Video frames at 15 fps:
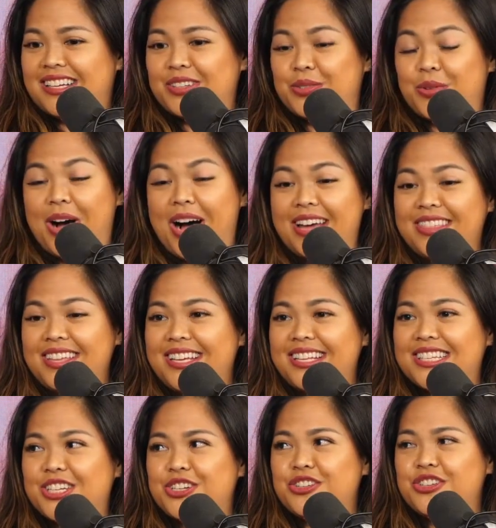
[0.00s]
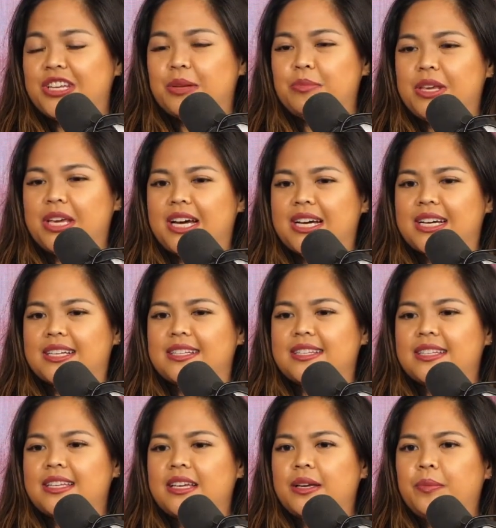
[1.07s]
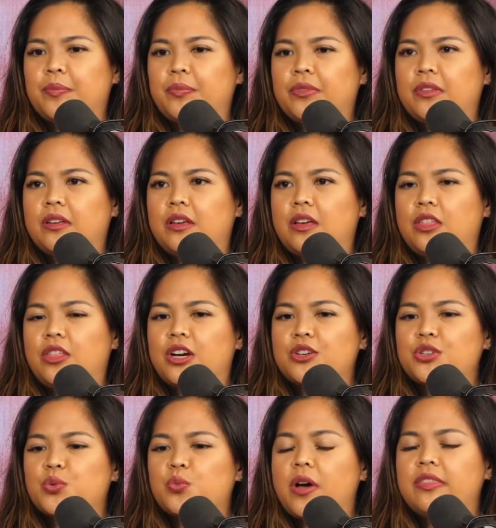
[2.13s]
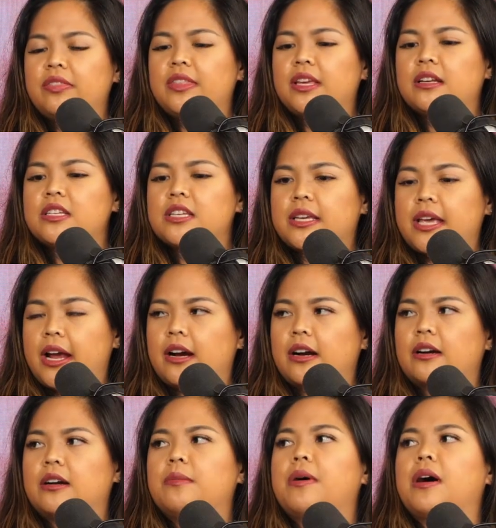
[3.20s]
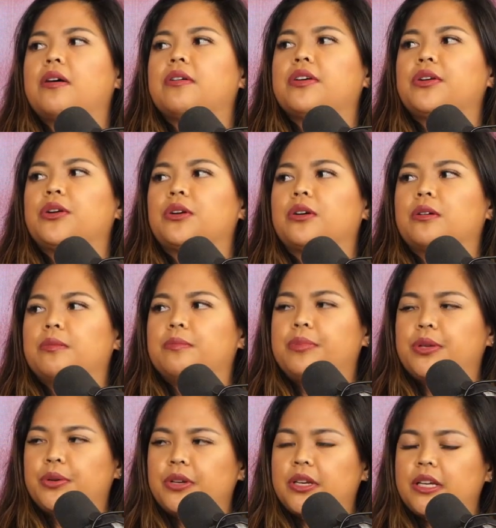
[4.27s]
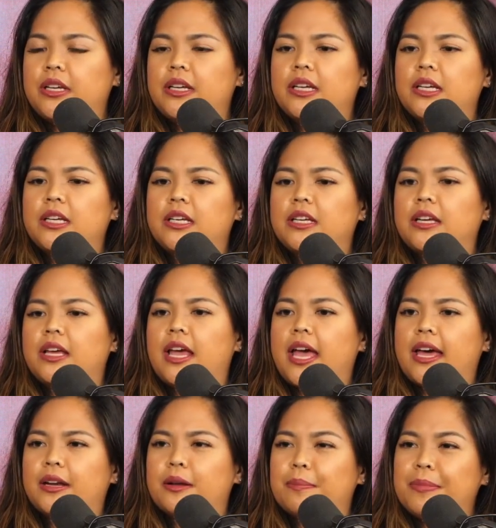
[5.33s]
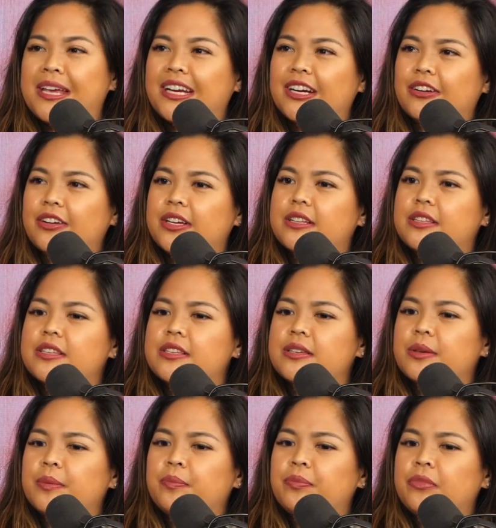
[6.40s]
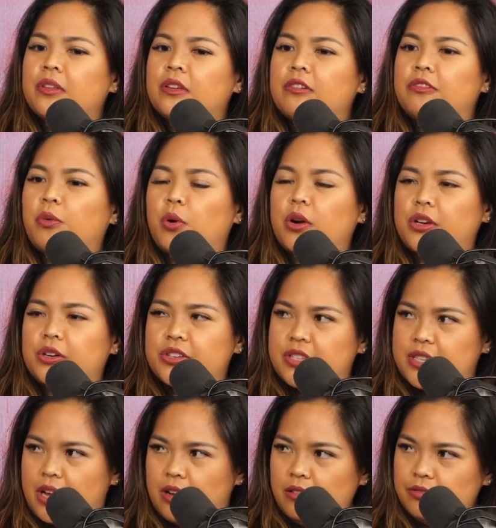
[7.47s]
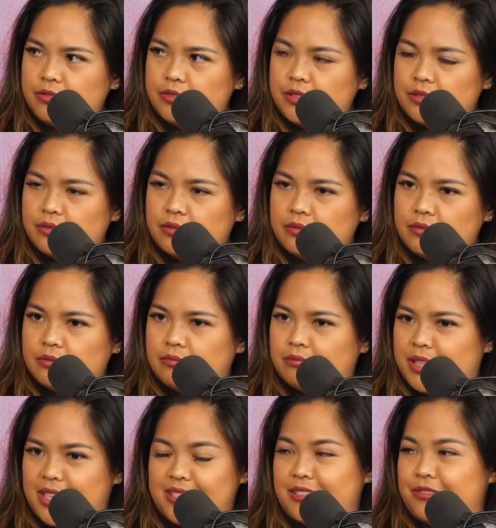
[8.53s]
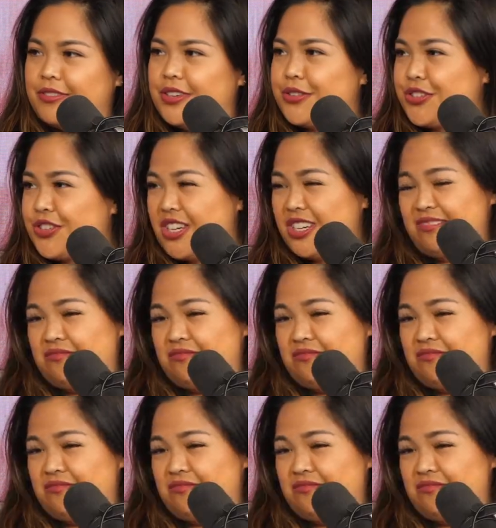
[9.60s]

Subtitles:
Well, I think it's interesting because there's one thing to care about your beauty and appearance for yourself because it feels good,